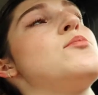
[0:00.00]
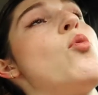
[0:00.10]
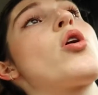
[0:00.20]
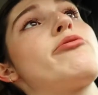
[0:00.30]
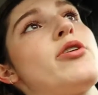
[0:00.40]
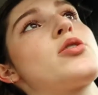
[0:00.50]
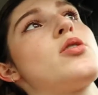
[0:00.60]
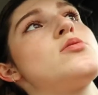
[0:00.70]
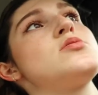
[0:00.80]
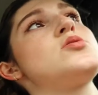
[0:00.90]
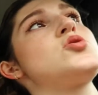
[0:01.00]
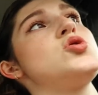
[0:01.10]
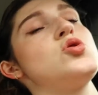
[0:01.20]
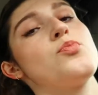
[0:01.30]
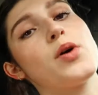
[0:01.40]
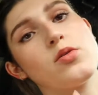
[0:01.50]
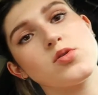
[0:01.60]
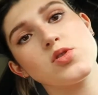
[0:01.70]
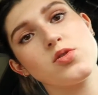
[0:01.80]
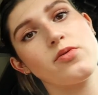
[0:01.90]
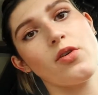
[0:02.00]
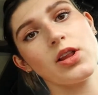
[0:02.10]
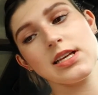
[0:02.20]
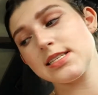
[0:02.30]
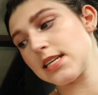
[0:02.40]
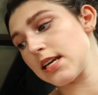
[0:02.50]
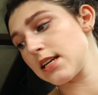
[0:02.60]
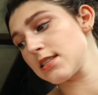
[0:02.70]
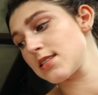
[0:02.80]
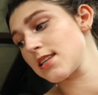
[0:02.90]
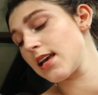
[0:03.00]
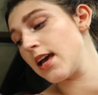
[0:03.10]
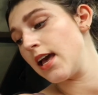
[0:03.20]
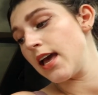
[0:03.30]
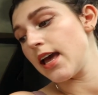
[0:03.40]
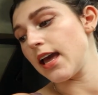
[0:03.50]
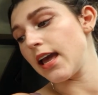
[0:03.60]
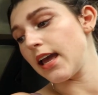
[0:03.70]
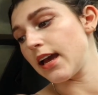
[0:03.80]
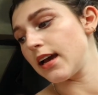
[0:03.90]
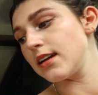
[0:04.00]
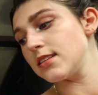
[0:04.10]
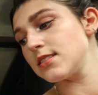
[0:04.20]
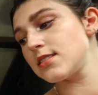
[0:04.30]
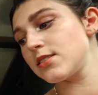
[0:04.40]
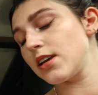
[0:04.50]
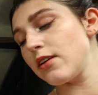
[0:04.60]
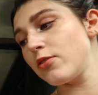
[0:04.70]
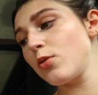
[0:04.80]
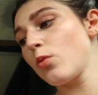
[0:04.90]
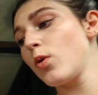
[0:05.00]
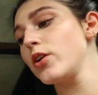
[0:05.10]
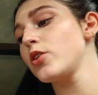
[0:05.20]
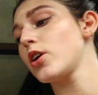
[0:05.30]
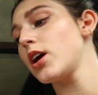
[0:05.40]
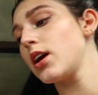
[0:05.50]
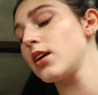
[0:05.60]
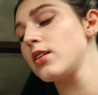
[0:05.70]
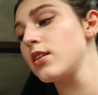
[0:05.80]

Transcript: more photos to post for listings. And if you are wondering,